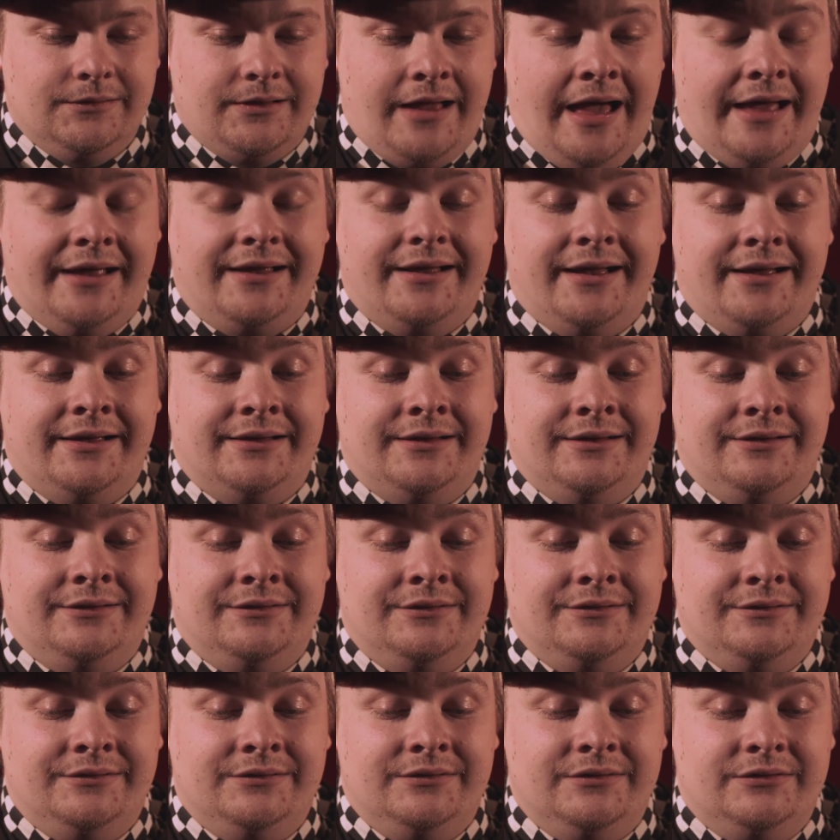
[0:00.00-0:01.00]
I
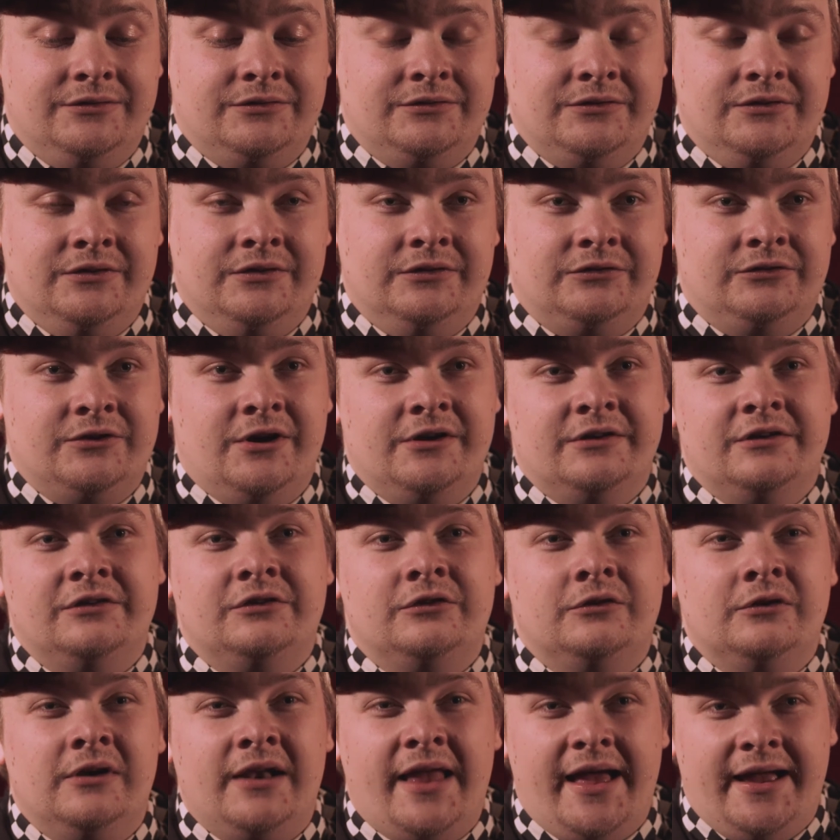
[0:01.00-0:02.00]

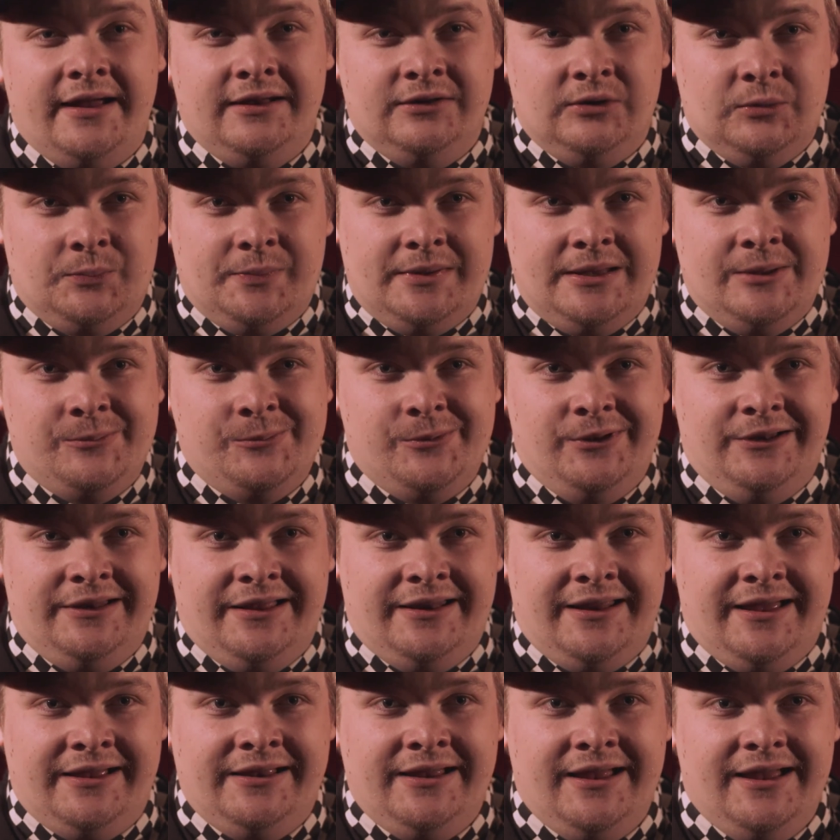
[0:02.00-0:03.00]
started to lie to people,
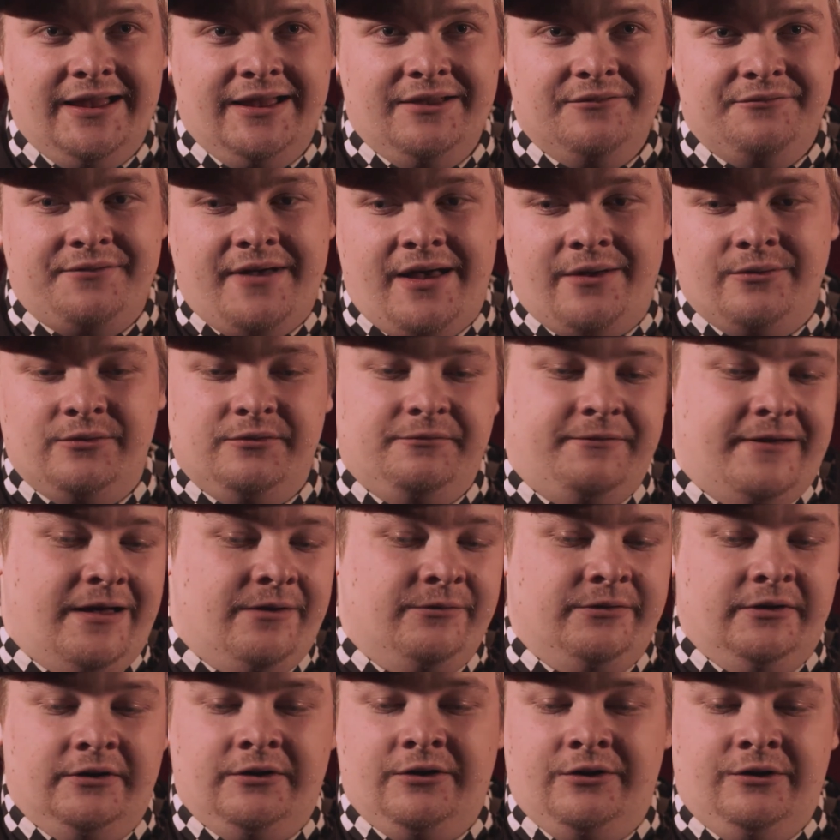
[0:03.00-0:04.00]
and I
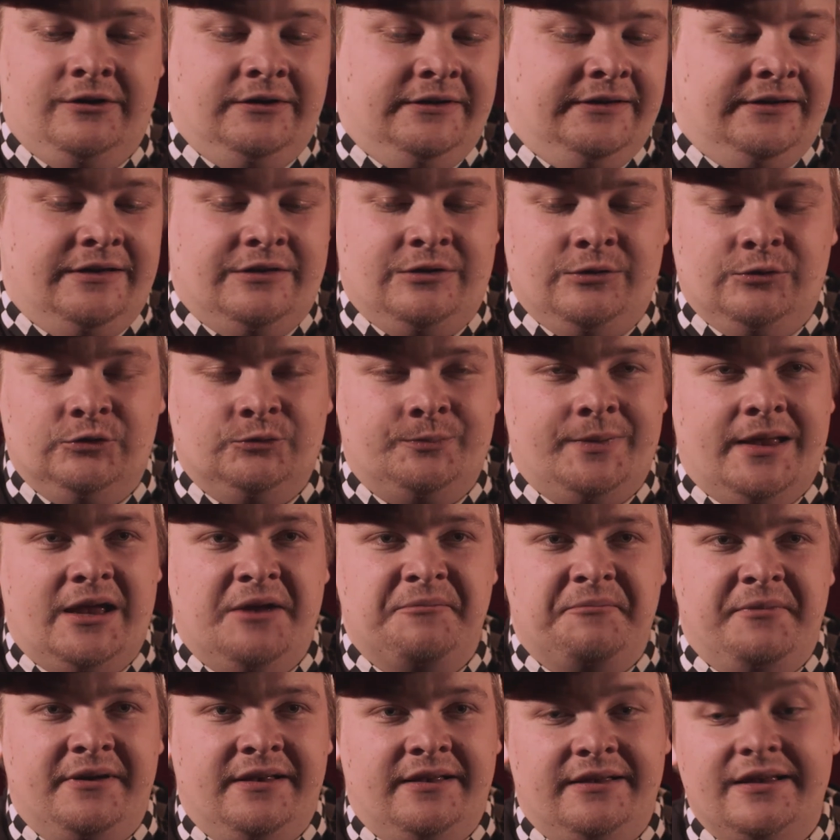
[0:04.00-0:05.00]
found a girl in a
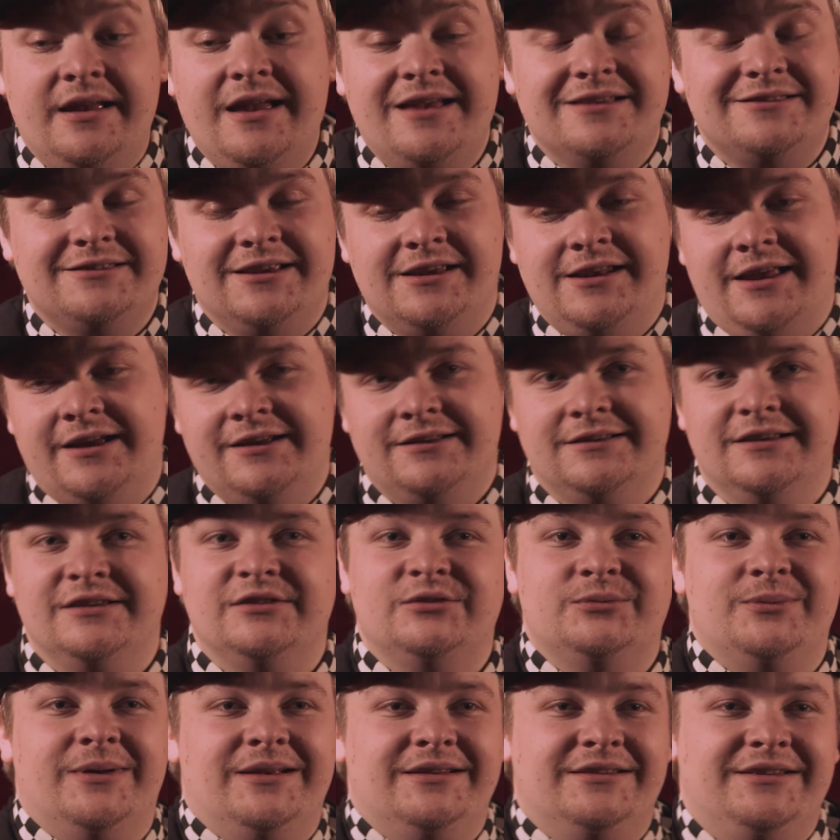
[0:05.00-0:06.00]
newspaper. Yes, I like
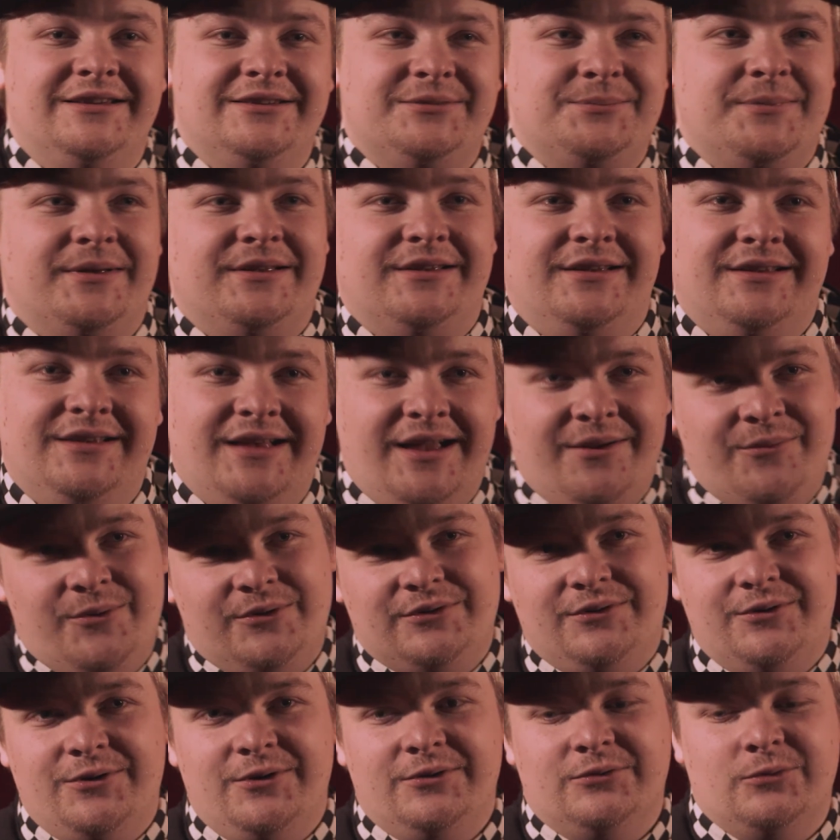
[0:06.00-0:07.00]
this one. I
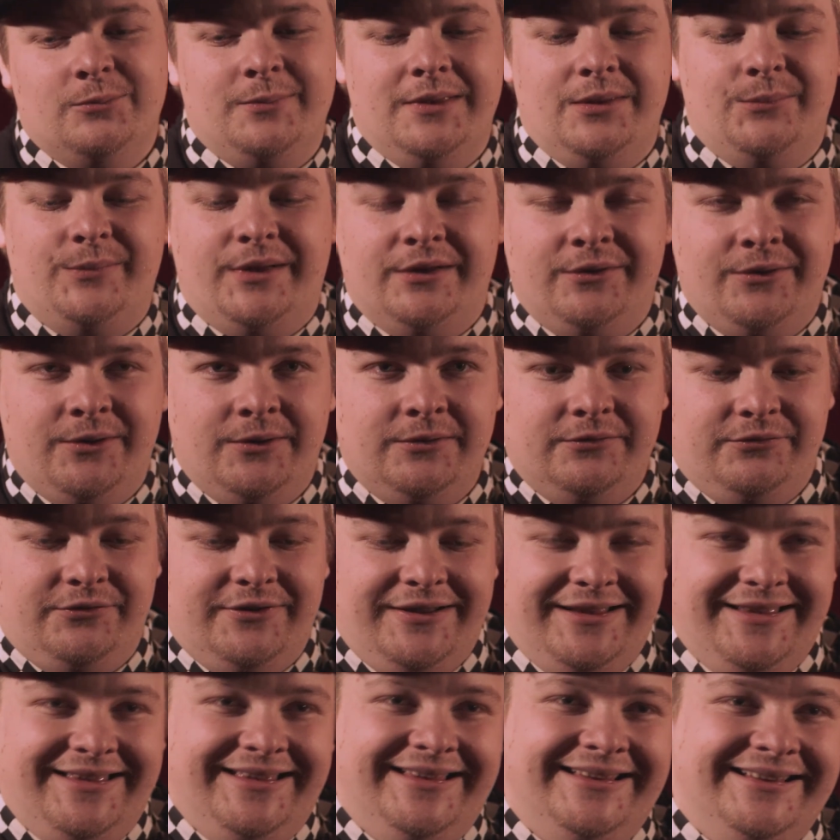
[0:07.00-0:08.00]
want her to be my
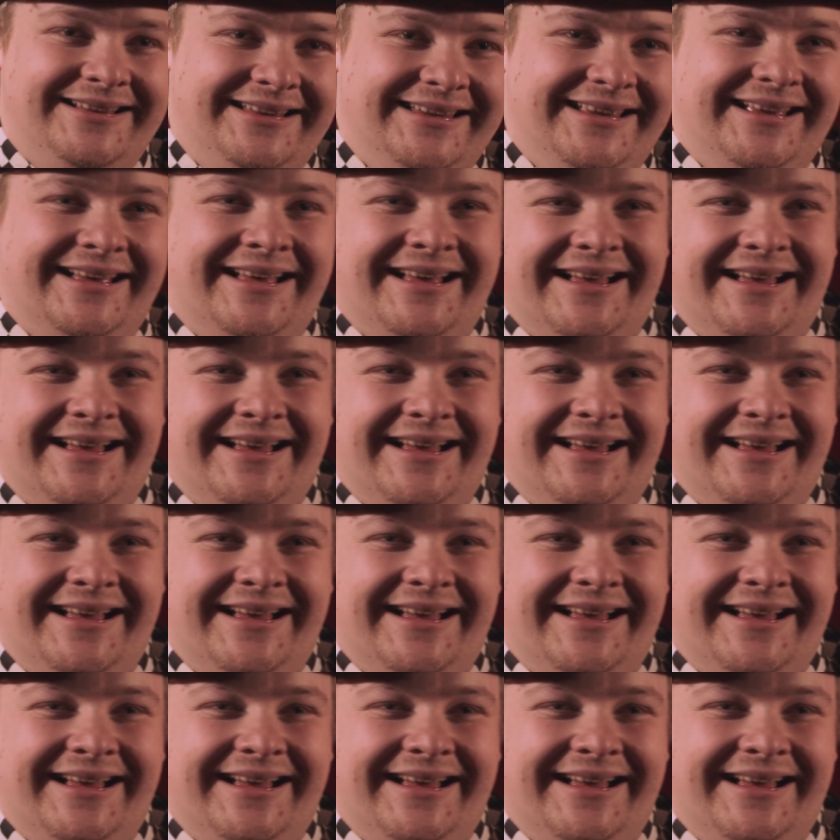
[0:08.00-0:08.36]
girlfriend.